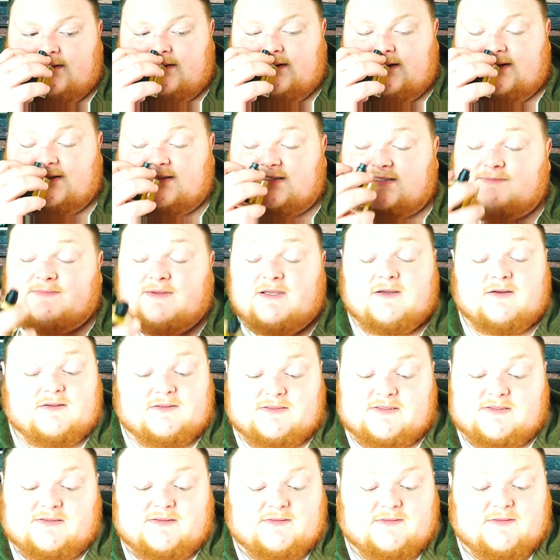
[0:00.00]
And
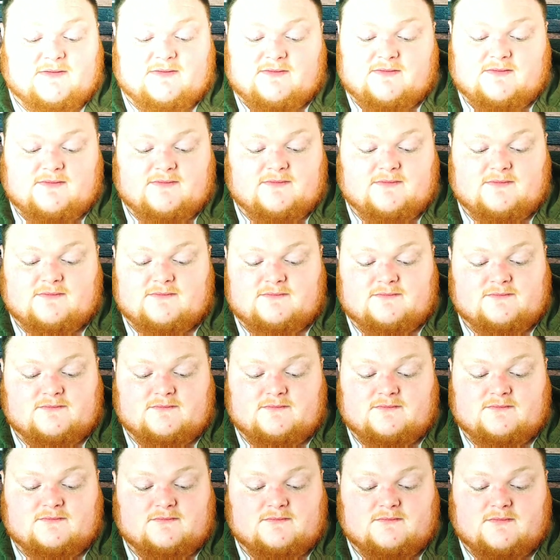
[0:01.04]
smells
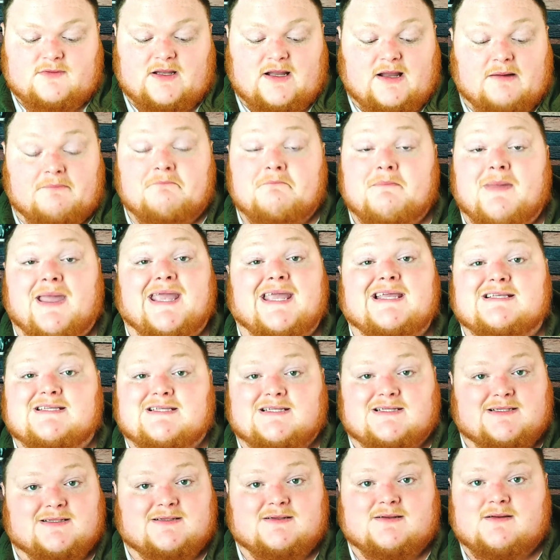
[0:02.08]

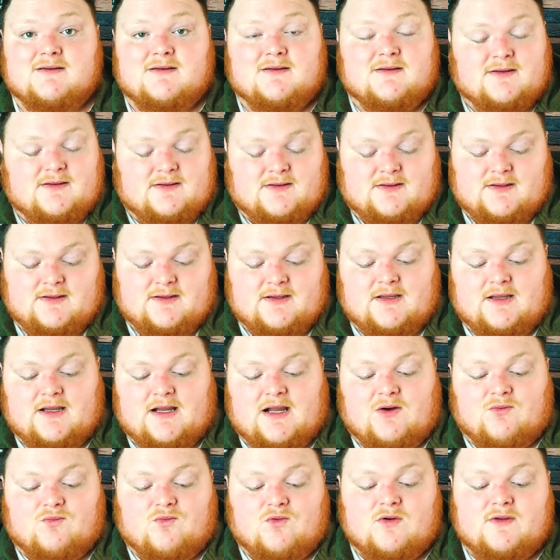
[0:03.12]
amazing.
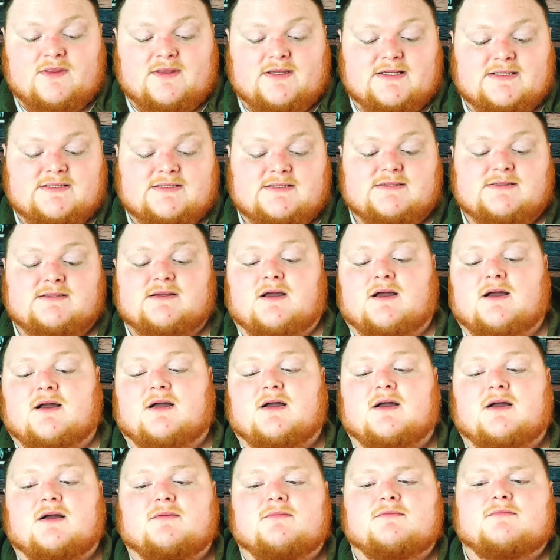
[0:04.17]
I wore this
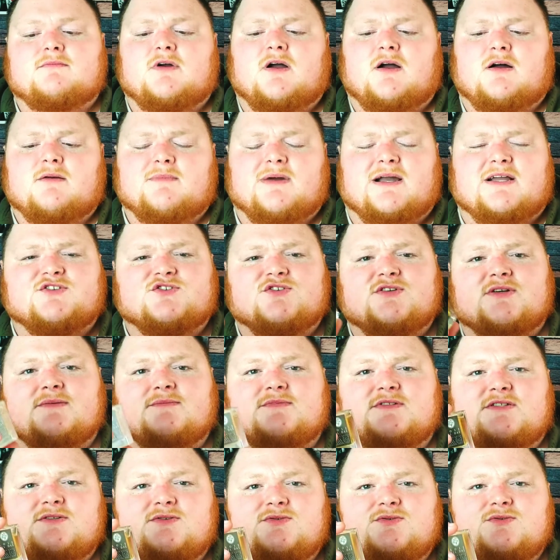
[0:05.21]
on my
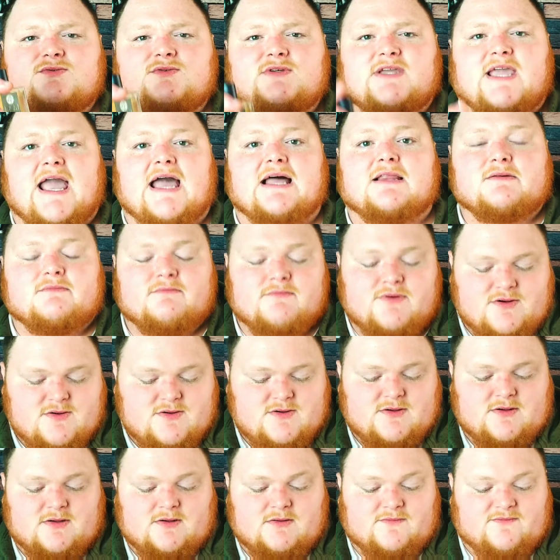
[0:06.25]
trip to
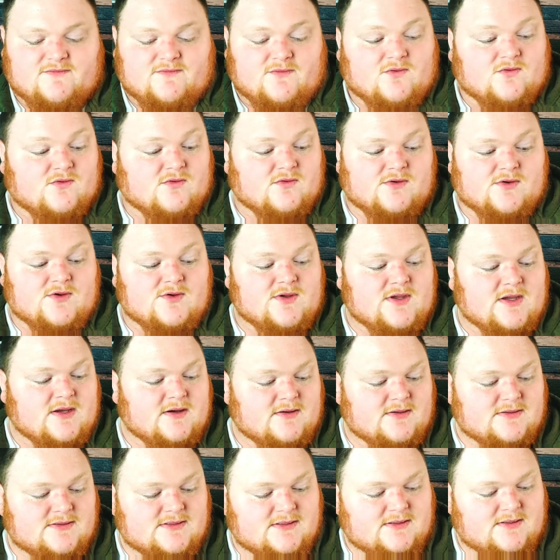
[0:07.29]
Gatlinburg for New
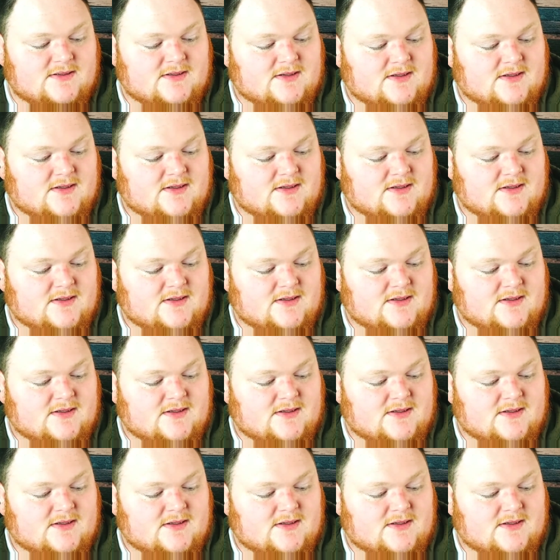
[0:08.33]
Year's.